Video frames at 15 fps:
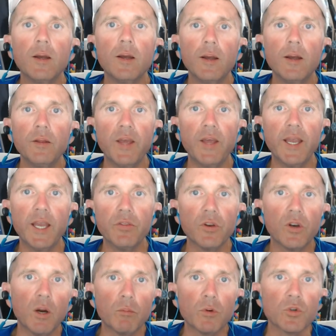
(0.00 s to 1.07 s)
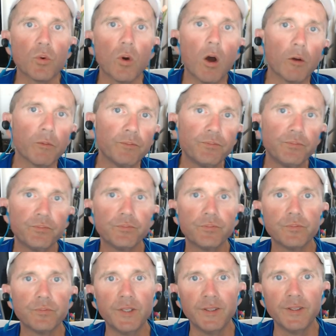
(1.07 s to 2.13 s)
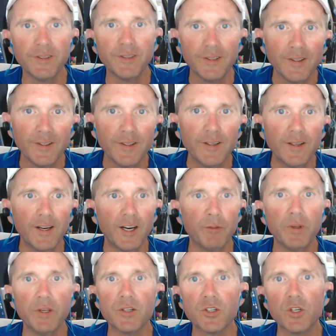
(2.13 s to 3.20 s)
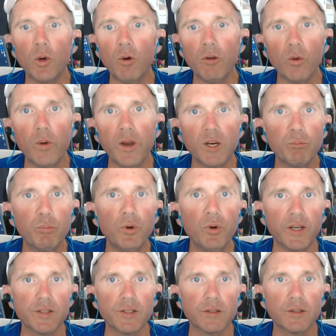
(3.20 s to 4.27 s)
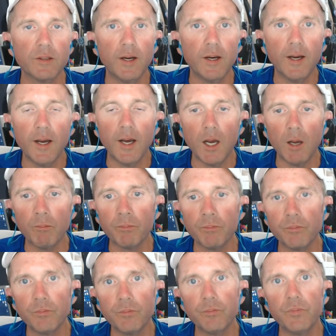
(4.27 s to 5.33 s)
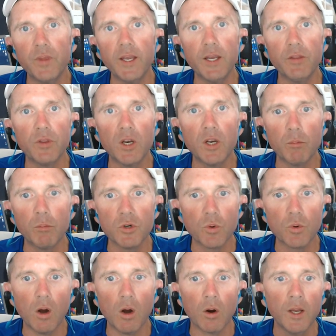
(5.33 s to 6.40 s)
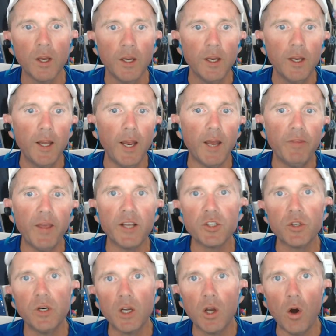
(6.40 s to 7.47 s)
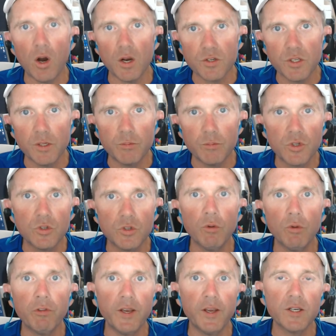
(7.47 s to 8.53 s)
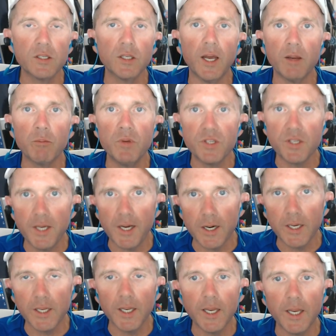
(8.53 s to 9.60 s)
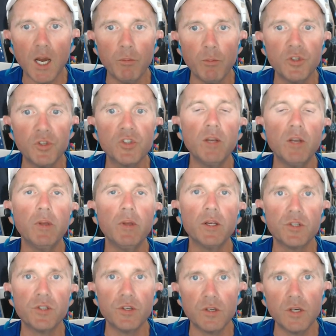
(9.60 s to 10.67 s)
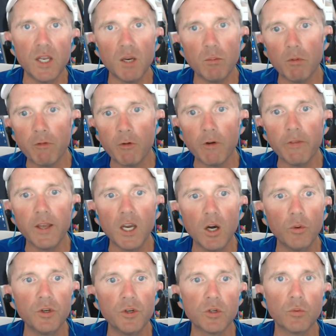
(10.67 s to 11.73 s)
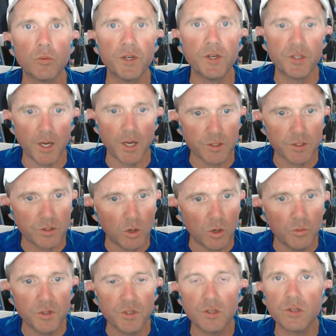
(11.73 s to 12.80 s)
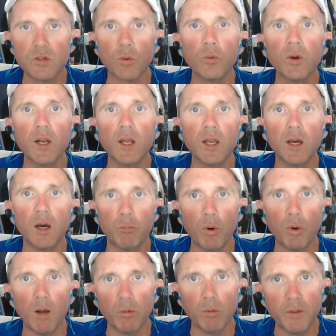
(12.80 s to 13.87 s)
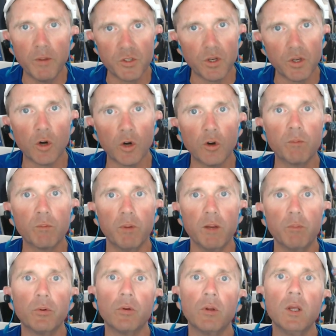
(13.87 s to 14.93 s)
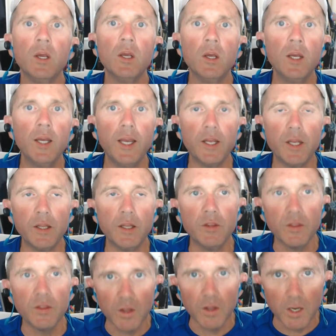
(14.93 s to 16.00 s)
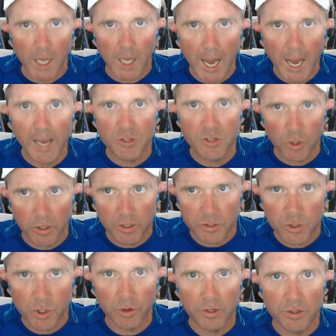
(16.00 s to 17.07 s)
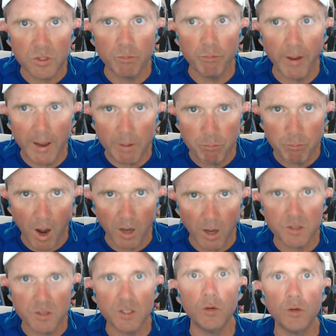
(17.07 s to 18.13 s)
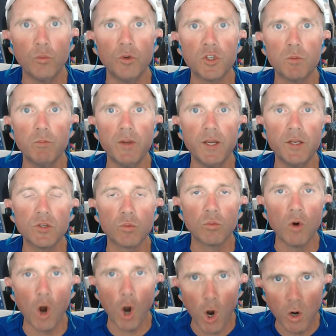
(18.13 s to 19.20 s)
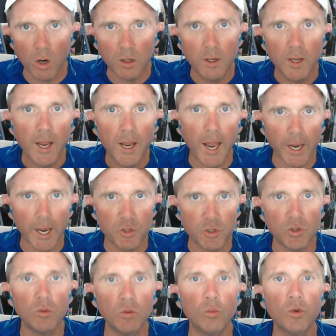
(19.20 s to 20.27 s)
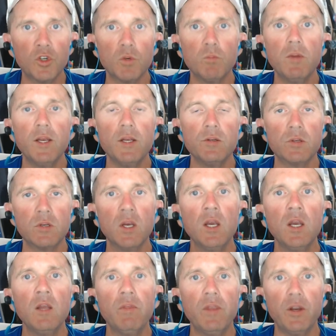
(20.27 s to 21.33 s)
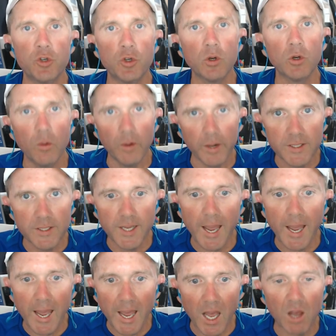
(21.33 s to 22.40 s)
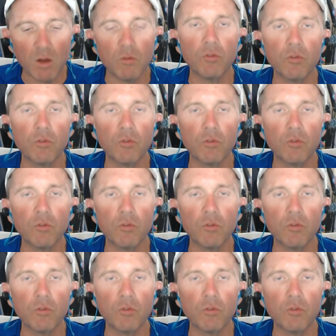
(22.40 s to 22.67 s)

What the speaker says: they get the numbers wrong. I mean, there's no other way to put it. They get the numbers wrong. And that's going to cause them to do things like miscalculate how much stimulus is needed before they go into recess. So this is a really a problem that's going to hurt people. The lies are going to turn into bad policy, which means wrong action, which means that you're going to have,